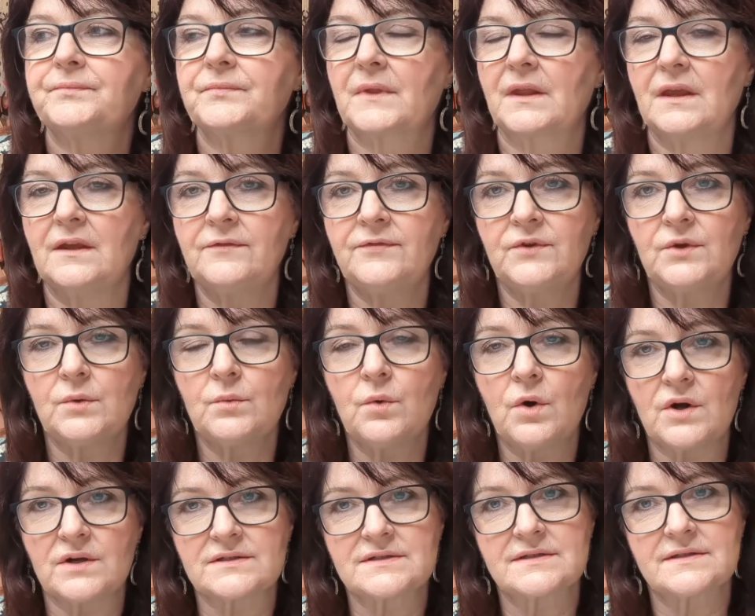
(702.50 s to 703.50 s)
if you
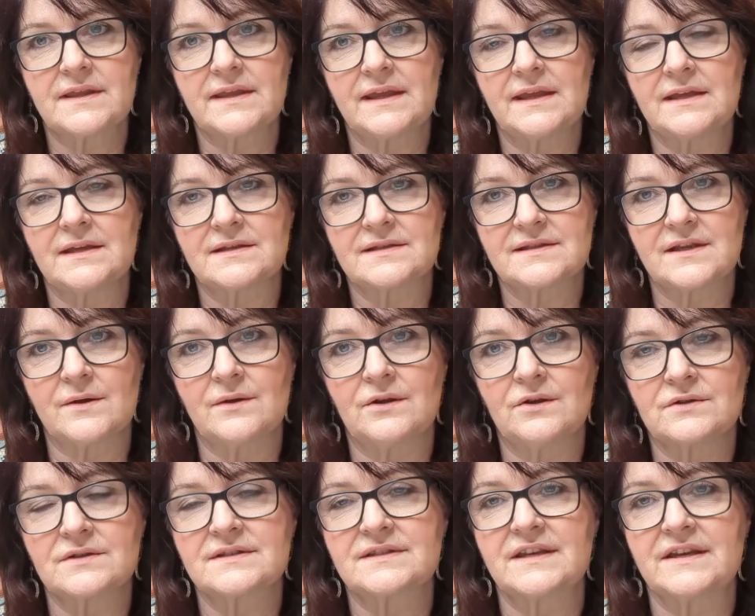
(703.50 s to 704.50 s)
watch the Sew
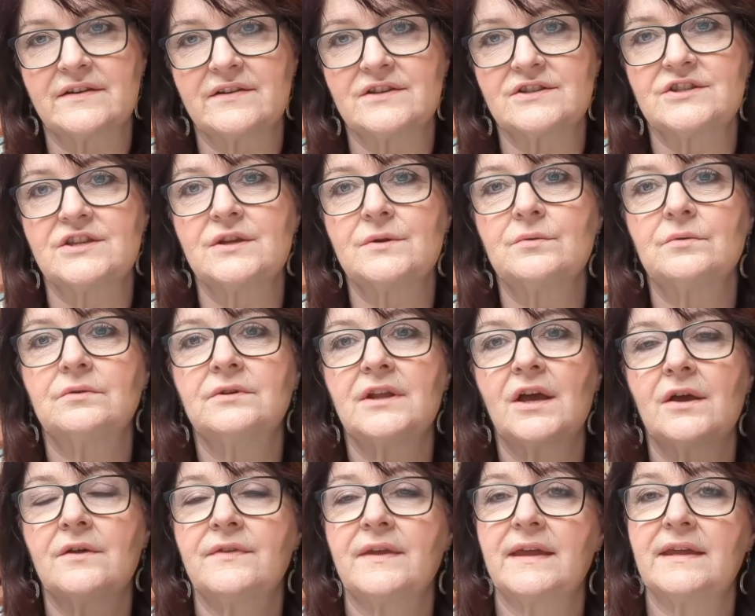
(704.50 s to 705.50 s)
Along series, you will
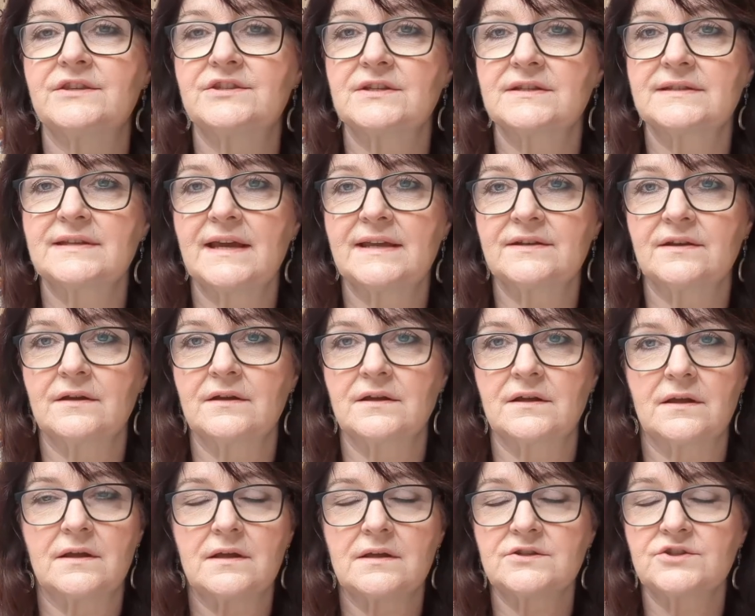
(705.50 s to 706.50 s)
know that it just had a
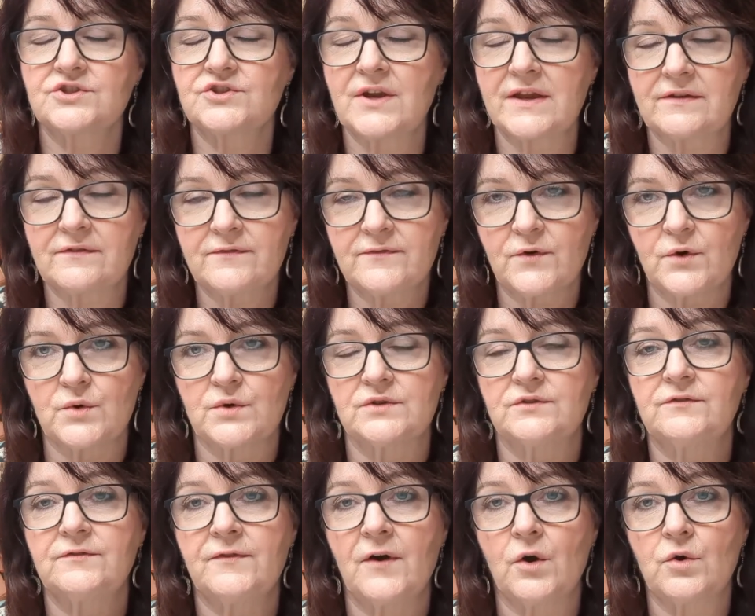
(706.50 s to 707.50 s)
straightforward
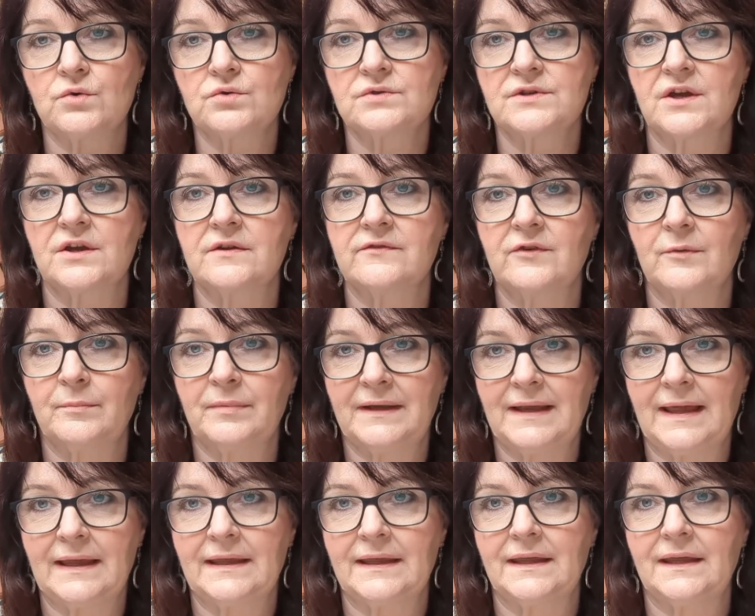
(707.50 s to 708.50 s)
fold over
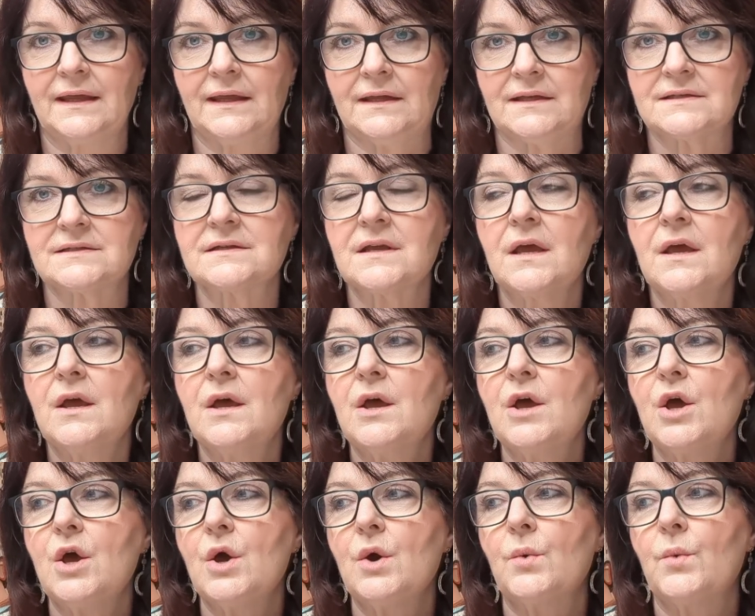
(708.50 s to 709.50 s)
placket,
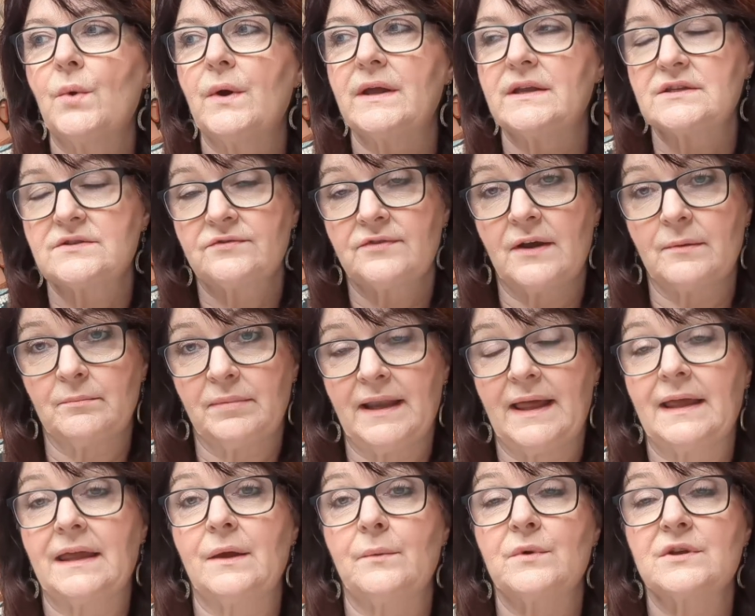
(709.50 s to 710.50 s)
front
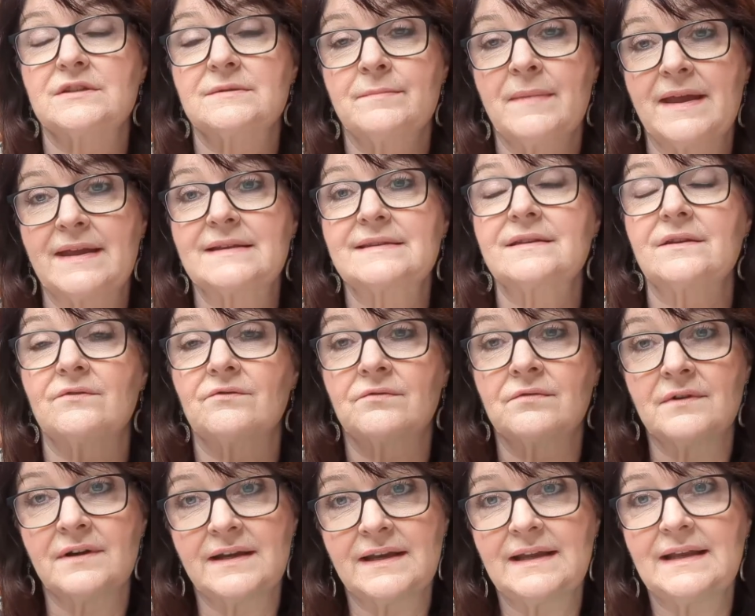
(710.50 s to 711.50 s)
placket, which makes it
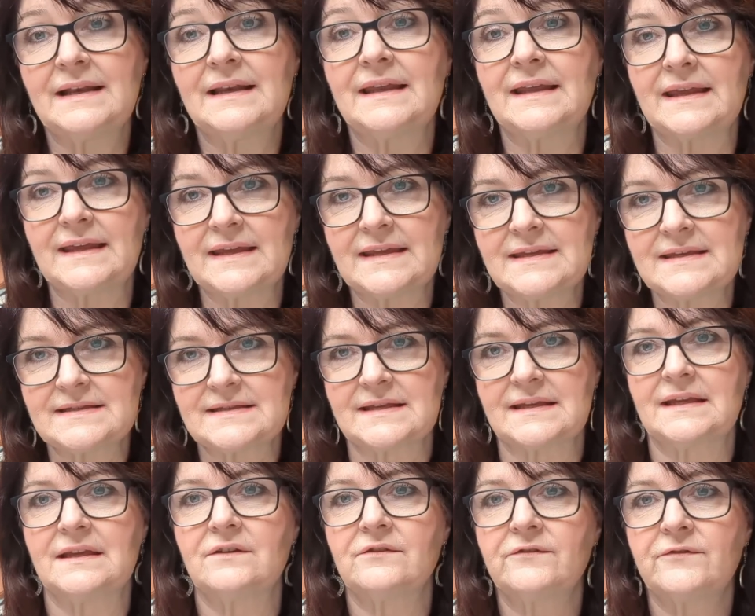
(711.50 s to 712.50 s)
really
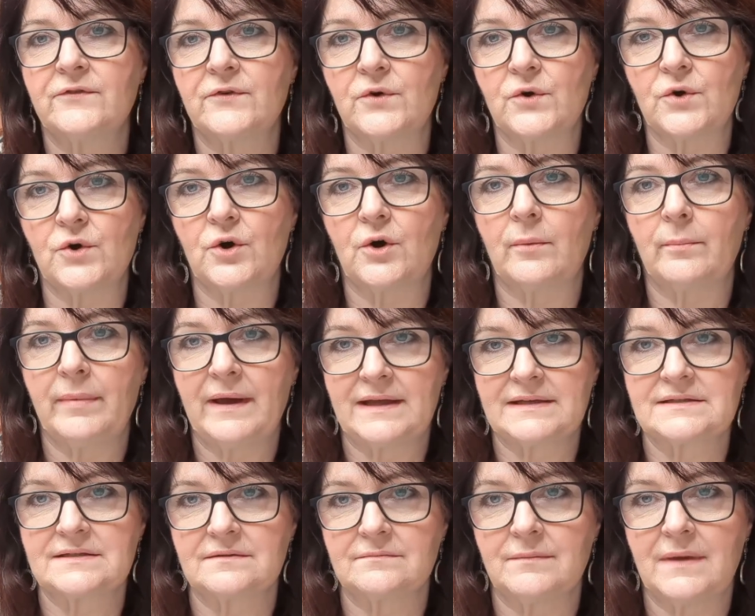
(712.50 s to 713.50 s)
easy for
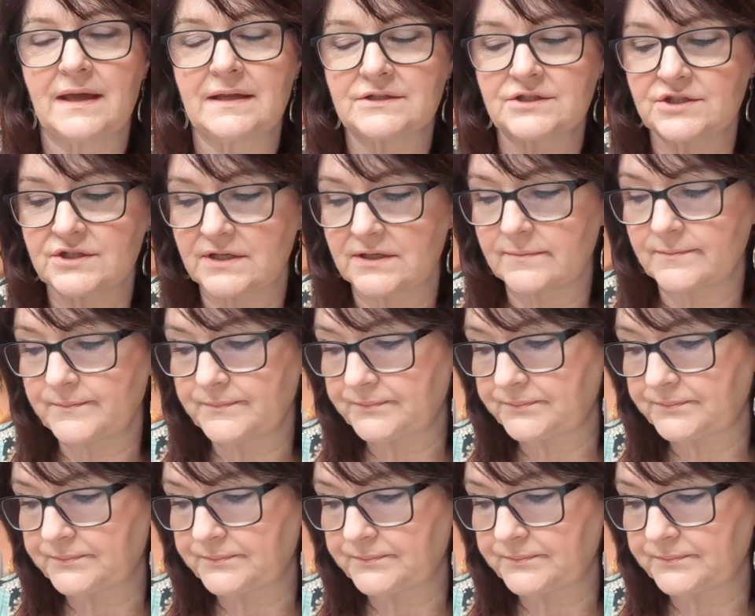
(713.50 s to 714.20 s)
pattern matching.